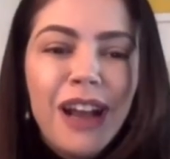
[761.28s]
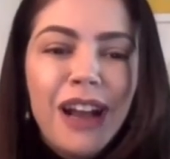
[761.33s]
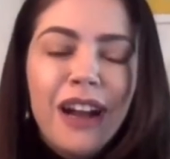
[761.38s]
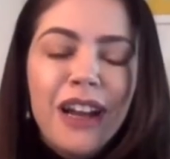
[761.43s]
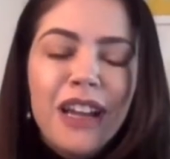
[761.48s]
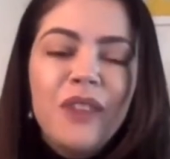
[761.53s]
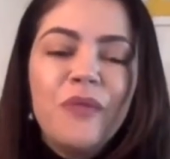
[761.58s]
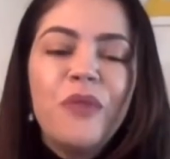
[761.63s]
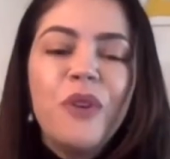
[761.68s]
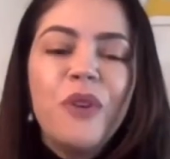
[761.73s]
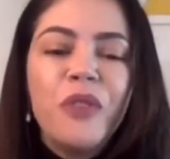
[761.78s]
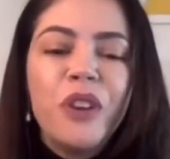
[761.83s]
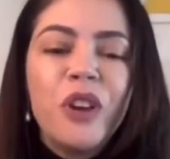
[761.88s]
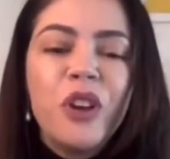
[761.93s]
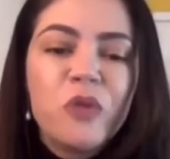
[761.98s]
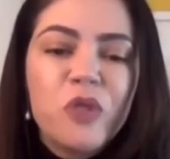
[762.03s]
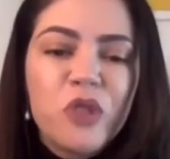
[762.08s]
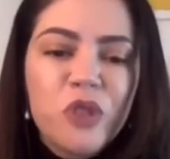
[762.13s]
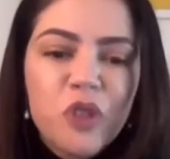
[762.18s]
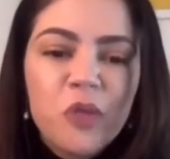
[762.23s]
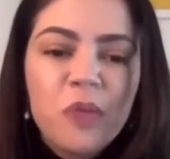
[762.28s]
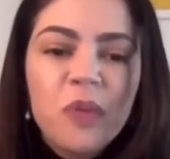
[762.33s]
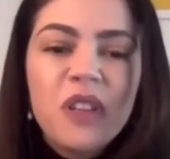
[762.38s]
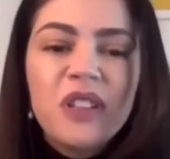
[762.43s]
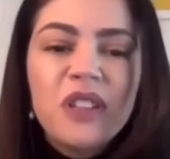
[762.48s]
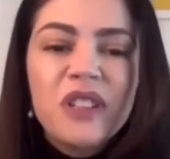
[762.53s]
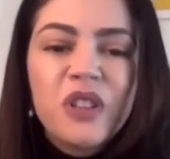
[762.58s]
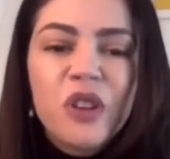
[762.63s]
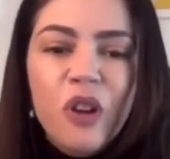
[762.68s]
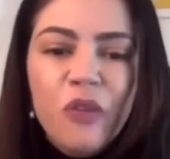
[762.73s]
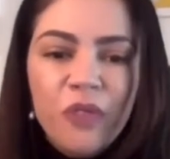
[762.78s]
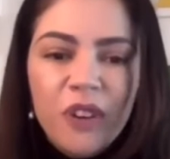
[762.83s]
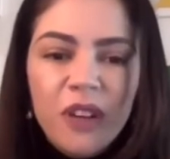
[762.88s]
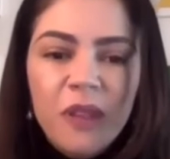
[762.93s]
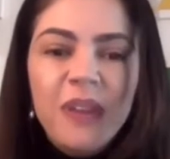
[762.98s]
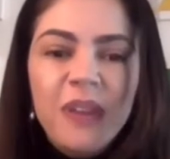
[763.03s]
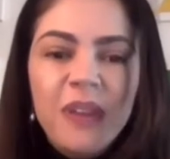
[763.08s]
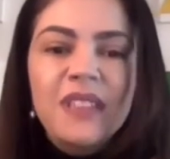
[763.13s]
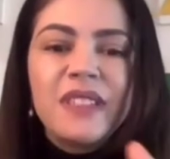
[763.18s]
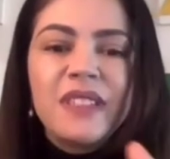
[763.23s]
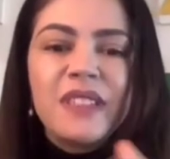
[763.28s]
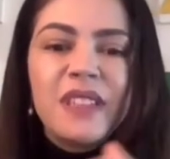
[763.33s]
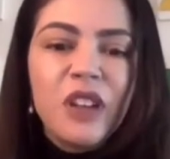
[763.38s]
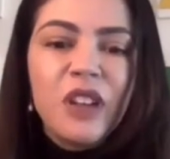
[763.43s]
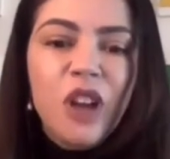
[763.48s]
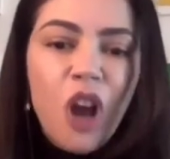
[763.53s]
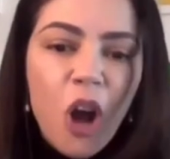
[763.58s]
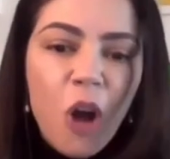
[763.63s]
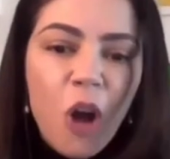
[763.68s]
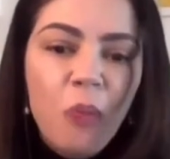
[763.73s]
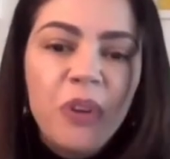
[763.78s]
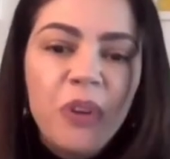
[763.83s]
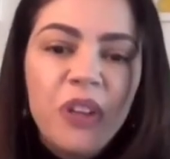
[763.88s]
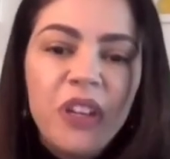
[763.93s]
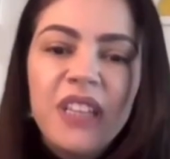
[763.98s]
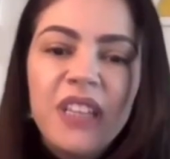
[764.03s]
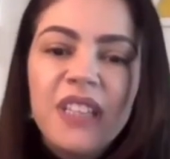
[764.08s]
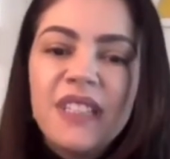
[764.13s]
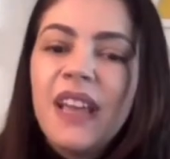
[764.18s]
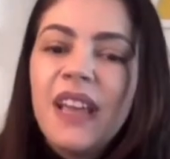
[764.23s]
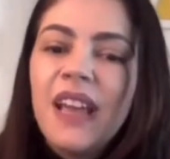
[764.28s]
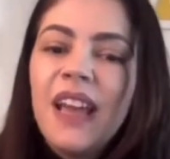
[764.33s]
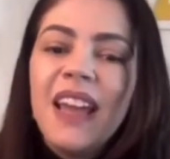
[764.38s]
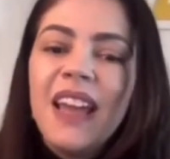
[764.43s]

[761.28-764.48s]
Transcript: uh, involving consumers, governments, and companies.